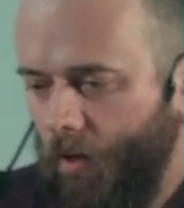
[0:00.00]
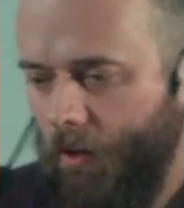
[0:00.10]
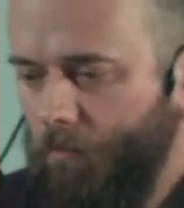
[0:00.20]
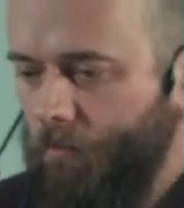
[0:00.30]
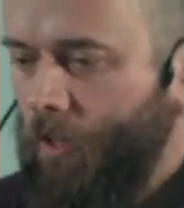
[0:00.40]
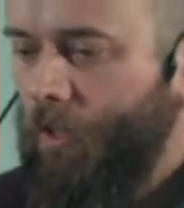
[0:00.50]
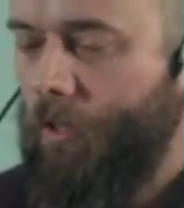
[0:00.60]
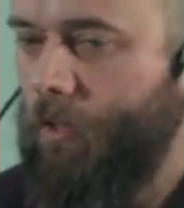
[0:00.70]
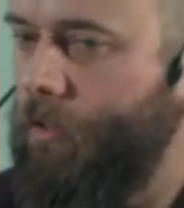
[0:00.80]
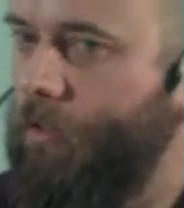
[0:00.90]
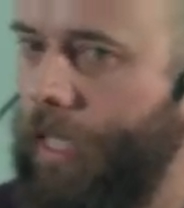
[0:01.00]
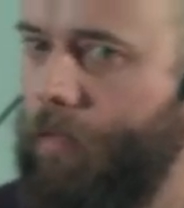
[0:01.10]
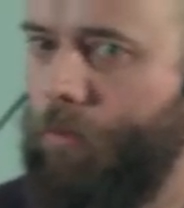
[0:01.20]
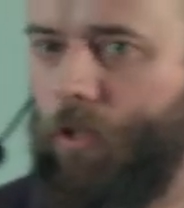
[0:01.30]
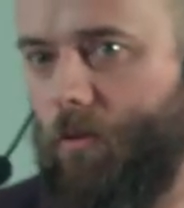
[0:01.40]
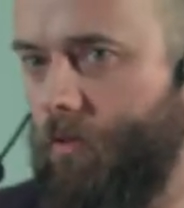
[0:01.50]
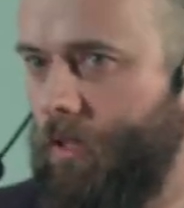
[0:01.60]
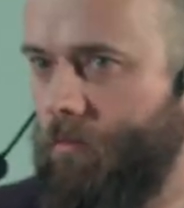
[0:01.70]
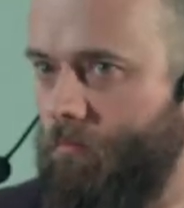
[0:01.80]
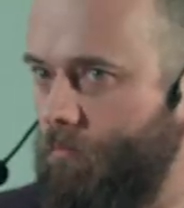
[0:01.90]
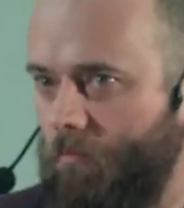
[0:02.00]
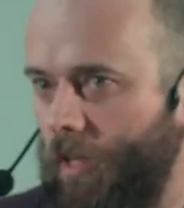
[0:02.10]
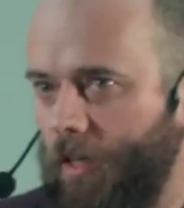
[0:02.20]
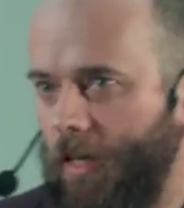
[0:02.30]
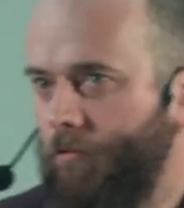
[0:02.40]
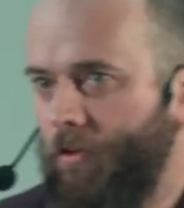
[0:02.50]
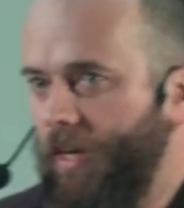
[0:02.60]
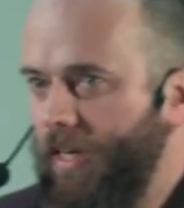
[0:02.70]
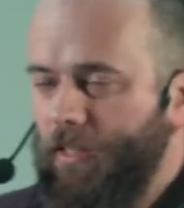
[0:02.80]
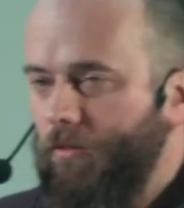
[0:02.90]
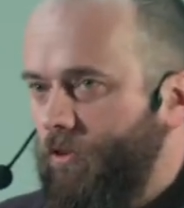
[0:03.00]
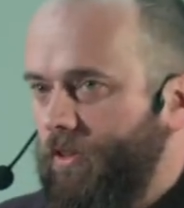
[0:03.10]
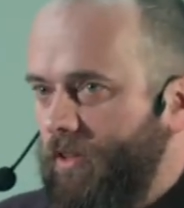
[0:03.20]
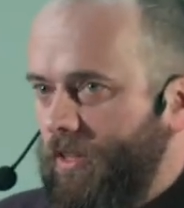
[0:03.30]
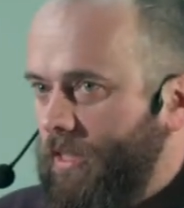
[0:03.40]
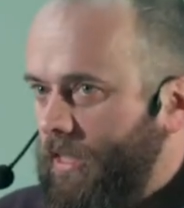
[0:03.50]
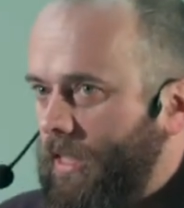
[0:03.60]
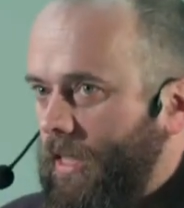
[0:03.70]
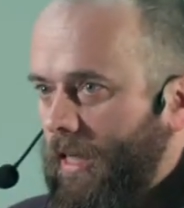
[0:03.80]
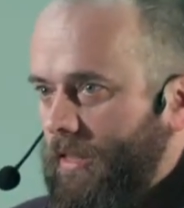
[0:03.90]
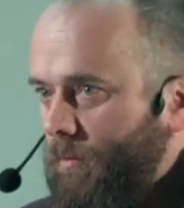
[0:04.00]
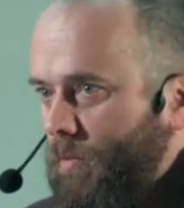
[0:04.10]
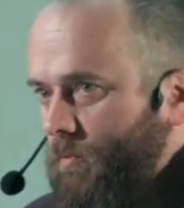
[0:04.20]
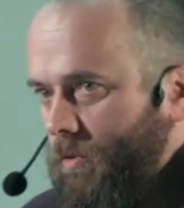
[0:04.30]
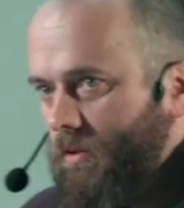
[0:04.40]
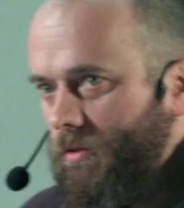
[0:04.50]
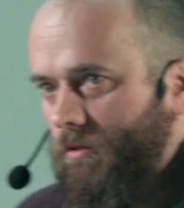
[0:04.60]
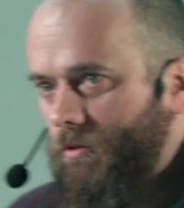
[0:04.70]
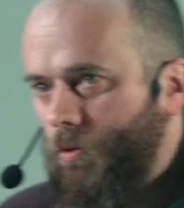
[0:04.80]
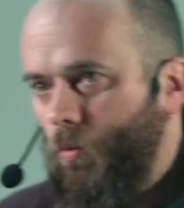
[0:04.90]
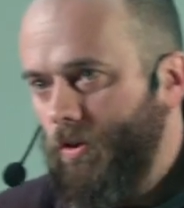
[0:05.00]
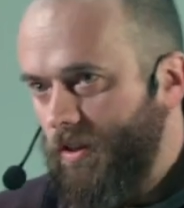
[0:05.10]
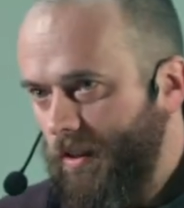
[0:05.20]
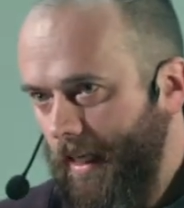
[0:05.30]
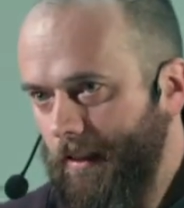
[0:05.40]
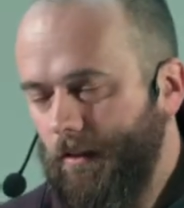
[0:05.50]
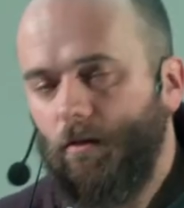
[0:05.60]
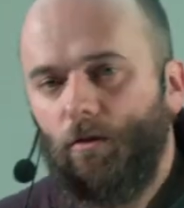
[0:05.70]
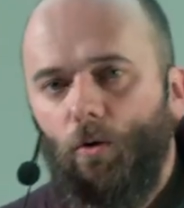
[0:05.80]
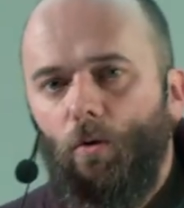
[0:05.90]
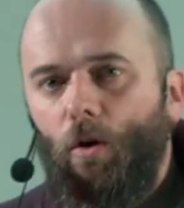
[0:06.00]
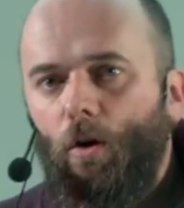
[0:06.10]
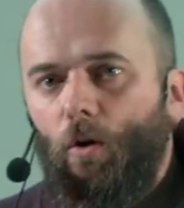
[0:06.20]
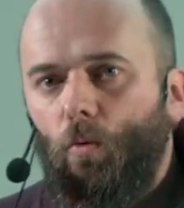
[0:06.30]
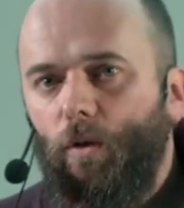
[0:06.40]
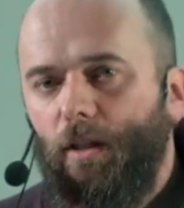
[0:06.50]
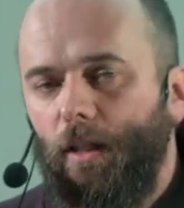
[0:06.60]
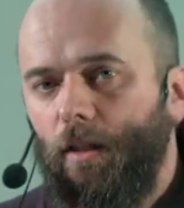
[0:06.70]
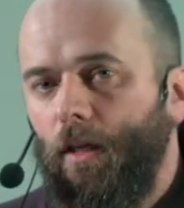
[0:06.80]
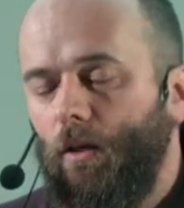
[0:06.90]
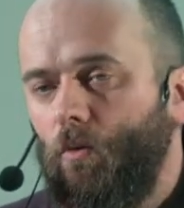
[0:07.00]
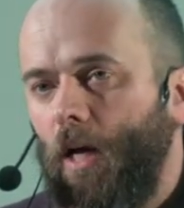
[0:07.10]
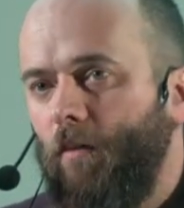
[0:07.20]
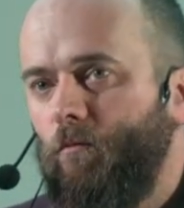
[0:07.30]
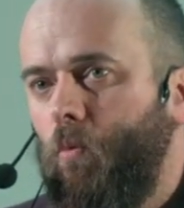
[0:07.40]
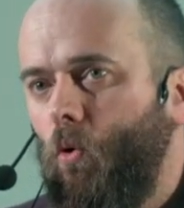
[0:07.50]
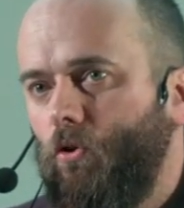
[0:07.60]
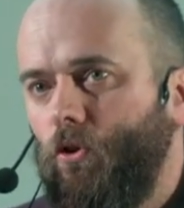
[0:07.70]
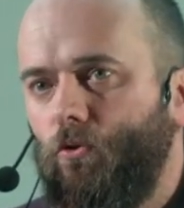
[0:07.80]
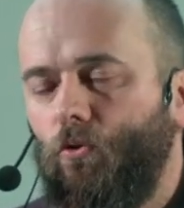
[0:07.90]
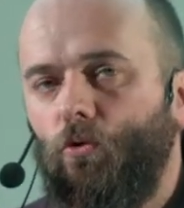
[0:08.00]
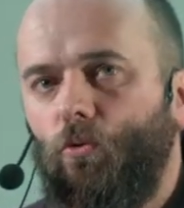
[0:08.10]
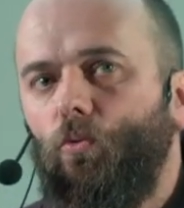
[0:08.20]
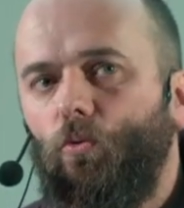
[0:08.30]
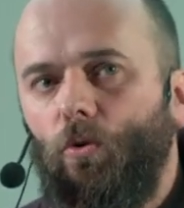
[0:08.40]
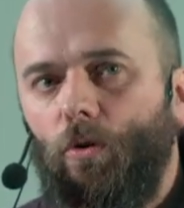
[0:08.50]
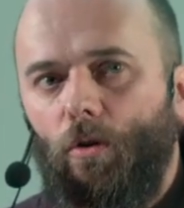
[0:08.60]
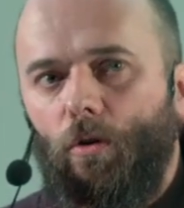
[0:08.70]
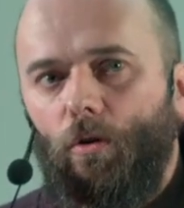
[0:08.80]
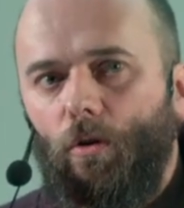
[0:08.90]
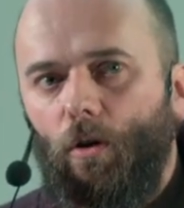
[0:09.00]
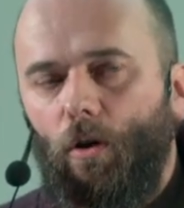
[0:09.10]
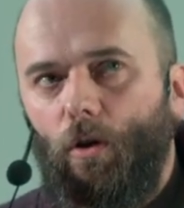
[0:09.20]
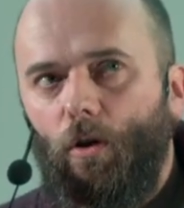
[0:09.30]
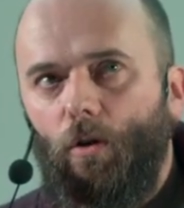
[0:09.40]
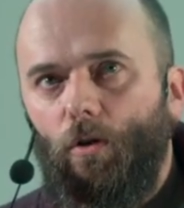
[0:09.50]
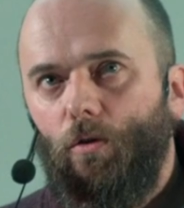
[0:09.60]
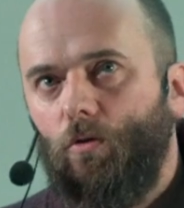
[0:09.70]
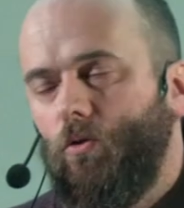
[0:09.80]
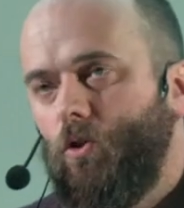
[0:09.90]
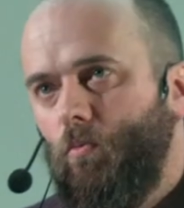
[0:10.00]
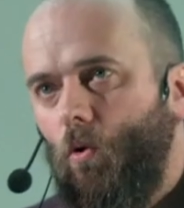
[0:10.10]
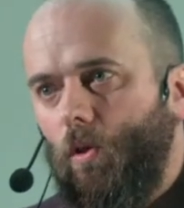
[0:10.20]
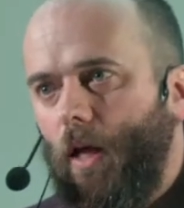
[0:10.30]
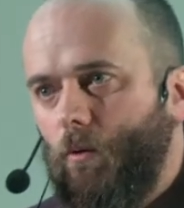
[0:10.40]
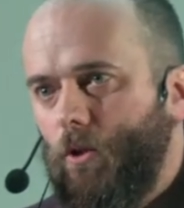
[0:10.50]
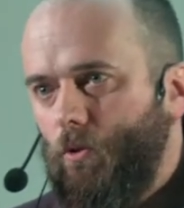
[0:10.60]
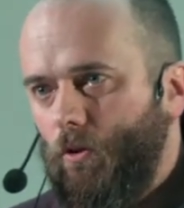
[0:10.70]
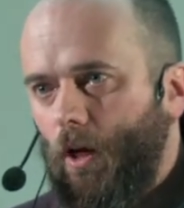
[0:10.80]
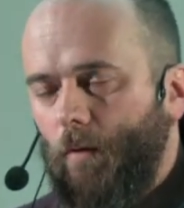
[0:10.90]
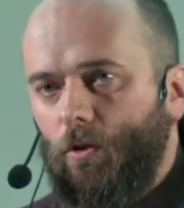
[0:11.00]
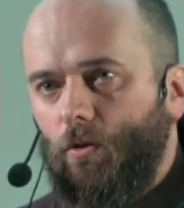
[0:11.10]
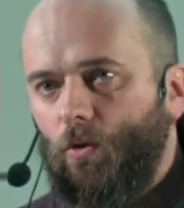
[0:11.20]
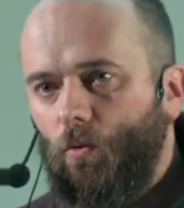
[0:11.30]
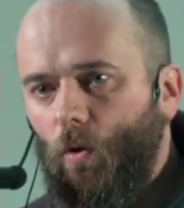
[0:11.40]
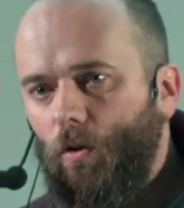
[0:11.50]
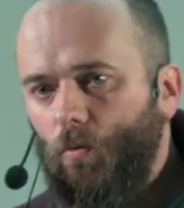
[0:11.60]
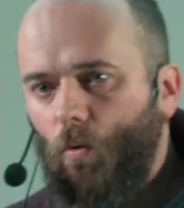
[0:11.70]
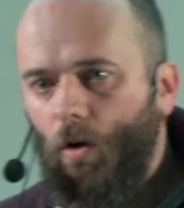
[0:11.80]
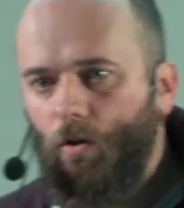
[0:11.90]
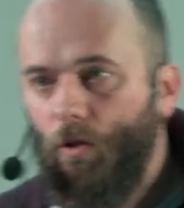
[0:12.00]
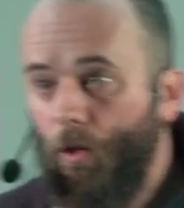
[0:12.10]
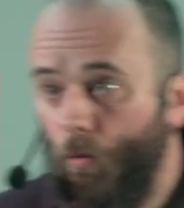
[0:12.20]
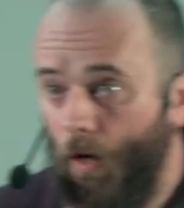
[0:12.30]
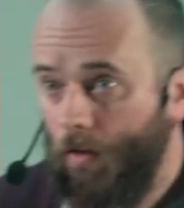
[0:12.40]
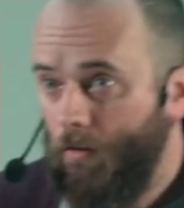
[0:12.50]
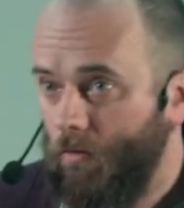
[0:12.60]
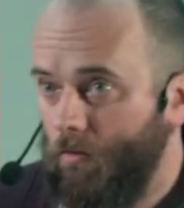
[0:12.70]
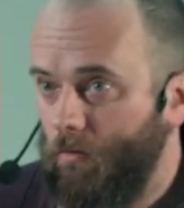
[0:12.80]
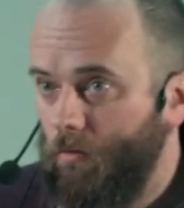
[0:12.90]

Uh, then, but like everything isn't written in C and C++. So what's next? So we did, we have ported two uh, small language runtimes. So one was Lua,